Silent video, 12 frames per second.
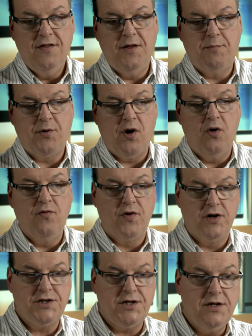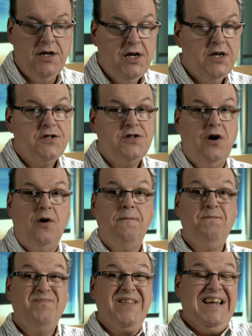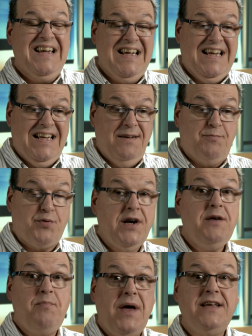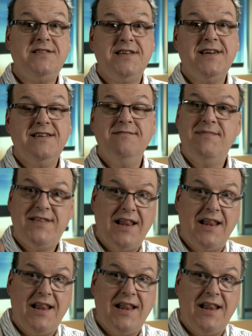the Pro version. So pretty basic.